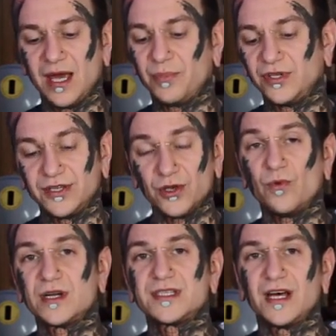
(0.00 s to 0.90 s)
and put the
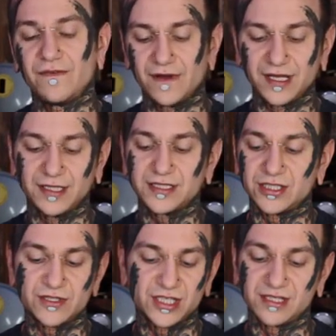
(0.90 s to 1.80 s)
newer stuff in.
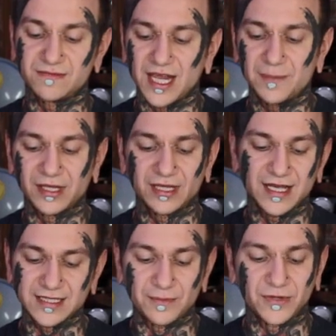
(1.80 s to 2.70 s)
So just keep it
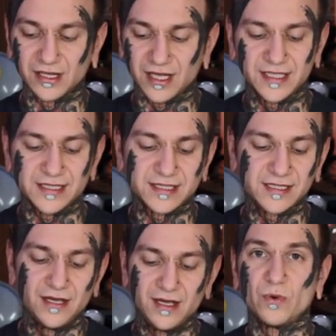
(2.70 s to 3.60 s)
like something like this
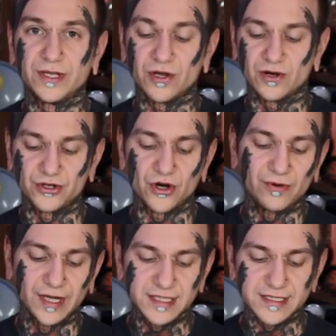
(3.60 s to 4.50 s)
with your
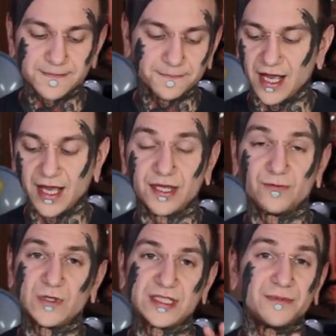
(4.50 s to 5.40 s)
drawings
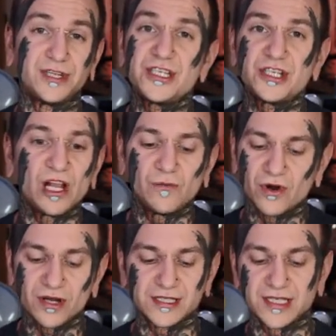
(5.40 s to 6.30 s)
and with some digital
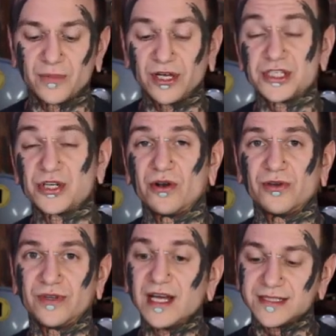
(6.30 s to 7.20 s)
work, because I'm pretty sure
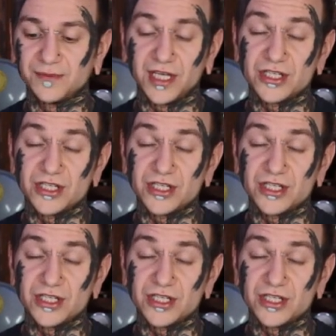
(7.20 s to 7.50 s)
you've done some